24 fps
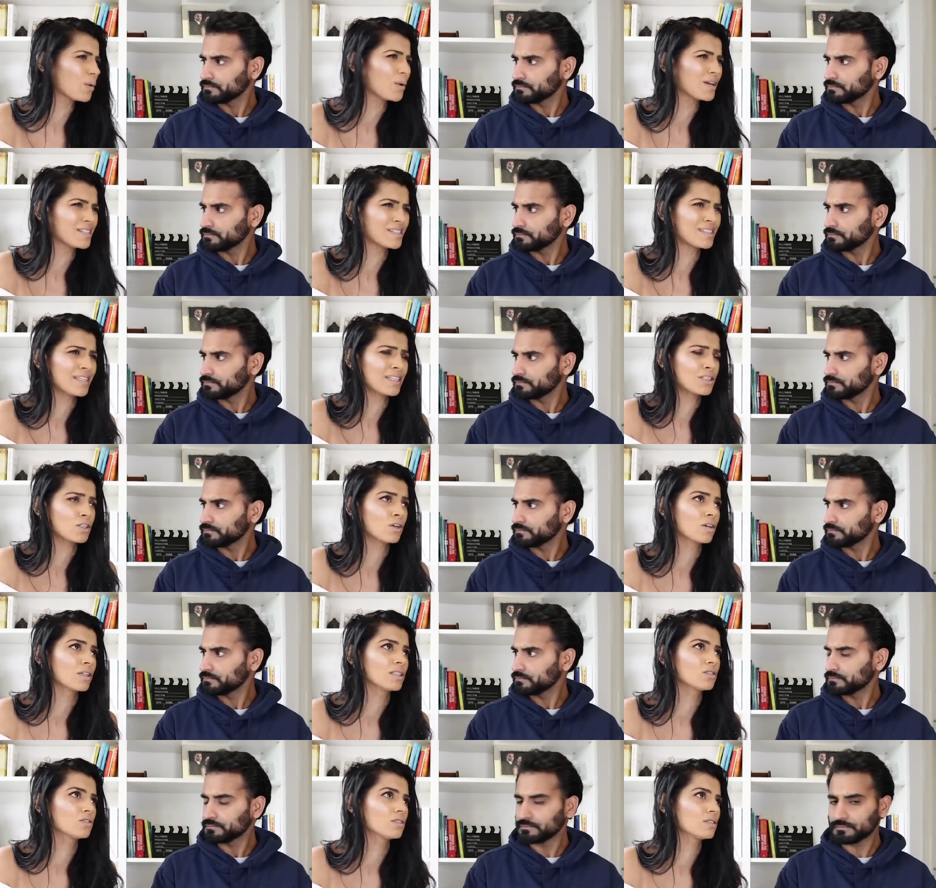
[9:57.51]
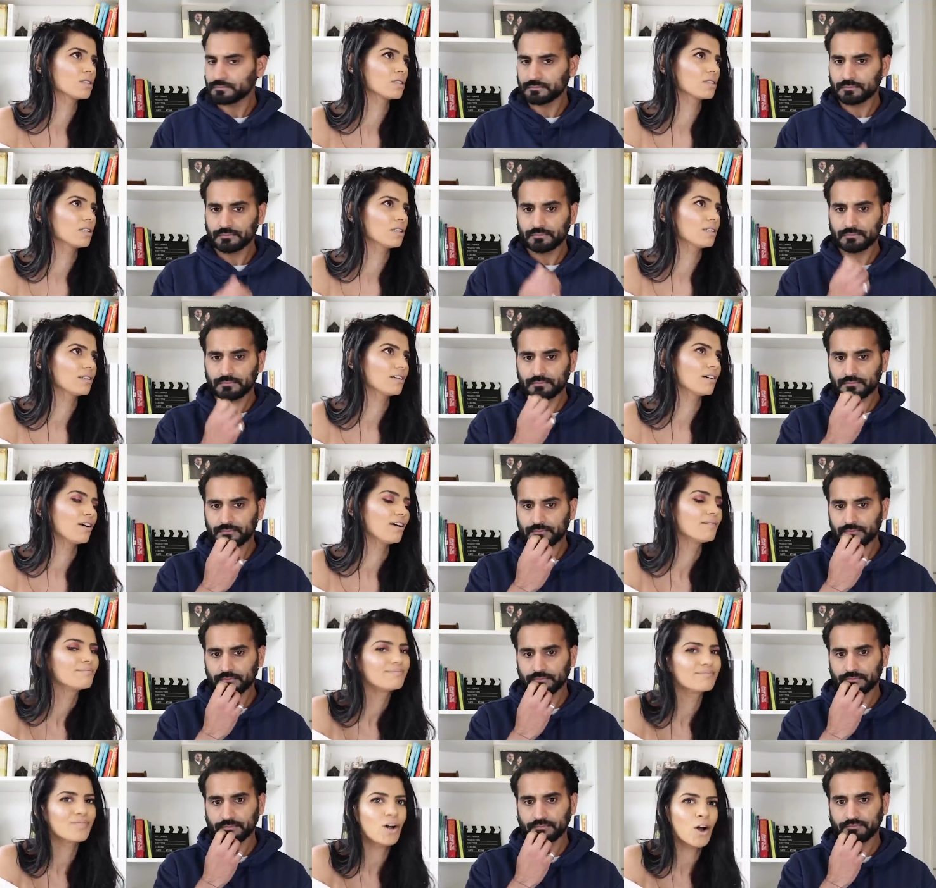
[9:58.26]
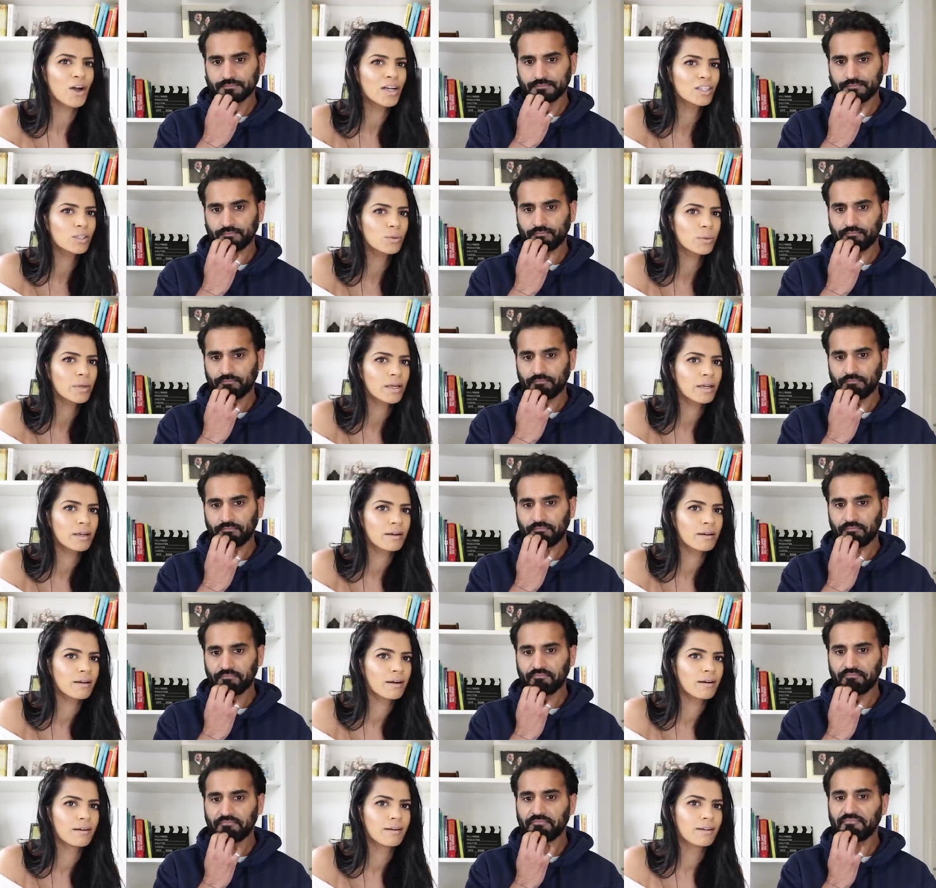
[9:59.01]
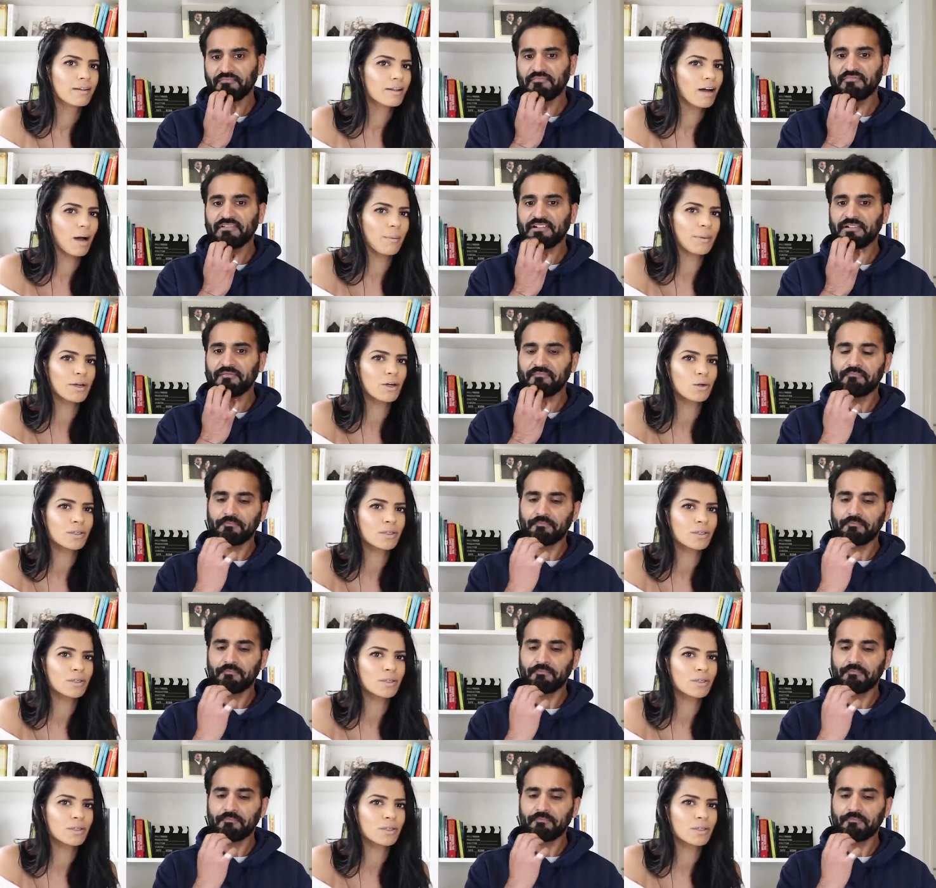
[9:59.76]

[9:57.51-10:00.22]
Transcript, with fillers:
Speaker 1: Whereas TikTok is just, I do it. I'm in a